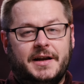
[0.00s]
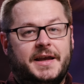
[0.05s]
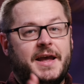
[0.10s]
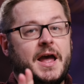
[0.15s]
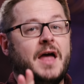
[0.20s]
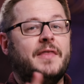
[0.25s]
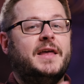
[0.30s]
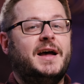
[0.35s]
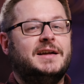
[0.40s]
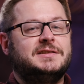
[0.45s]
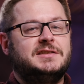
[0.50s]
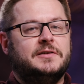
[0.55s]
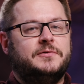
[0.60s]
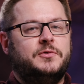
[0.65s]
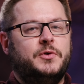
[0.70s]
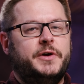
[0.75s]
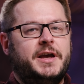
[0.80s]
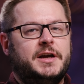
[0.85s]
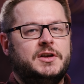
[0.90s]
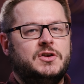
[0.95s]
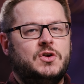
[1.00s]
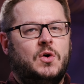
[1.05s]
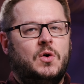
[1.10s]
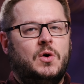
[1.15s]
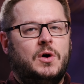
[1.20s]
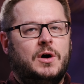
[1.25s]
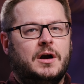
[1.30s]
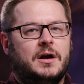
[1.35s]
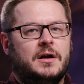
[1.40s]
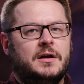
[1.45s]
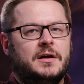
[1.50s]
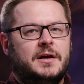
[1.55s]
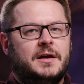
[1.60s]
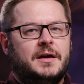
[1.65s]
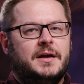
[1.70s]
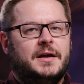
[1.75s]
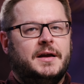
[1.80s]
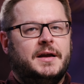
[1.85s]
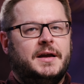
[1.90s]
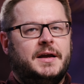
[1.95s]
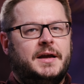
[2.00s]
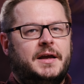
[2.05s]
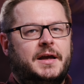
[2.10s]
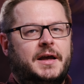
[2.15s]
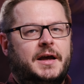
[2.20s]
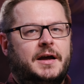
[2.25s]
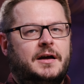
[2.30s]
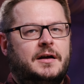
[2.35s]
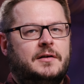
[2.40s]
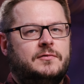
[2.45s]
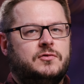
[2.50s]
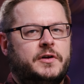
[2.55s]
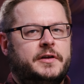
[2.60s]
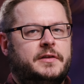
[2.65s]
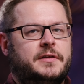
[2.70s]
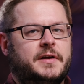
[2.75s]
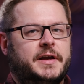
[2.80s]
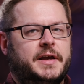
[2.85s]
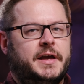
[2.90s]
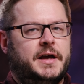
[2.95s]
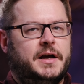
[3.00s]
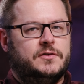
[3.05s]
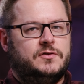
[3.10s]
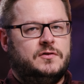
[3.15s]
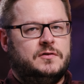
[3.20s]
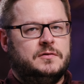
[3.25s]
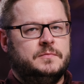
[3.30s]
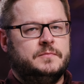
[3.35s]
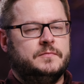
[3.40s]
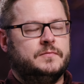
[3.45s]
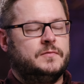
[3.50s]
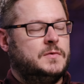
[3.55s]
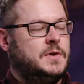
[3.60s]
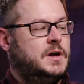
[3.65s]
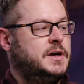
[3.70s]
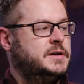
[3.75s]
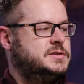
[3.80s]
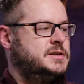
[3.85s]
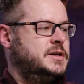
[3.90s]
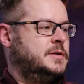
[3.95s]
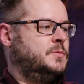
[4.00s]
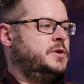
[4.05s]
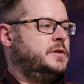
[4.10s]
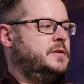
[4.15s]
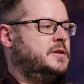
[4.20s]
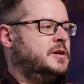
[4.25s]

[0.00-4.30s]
And again, that's if we ignore everything else. All right, Sam,